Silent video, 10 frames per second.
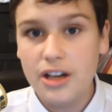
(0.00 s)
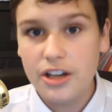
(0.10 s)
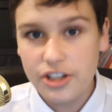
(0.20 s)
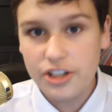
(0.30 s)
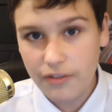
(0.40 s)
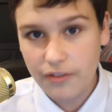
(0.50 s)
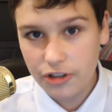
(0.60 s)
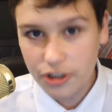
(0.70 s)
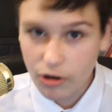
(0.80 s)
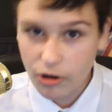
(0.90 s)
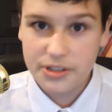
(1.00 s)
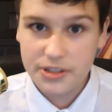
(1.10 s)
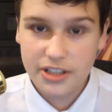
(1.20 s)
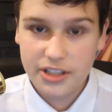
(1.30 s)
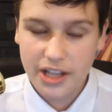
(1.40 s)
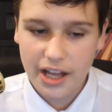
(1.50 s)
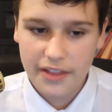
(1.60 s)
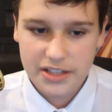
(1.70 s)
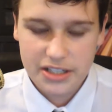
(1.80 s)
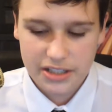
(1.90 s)
because you've got your options and that, and
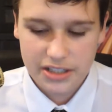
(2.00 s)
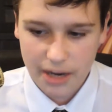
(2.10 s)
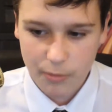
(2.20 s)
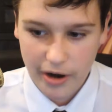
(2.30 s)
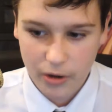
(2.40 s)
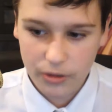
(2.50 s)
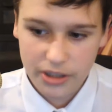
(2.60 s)
this is the time where it all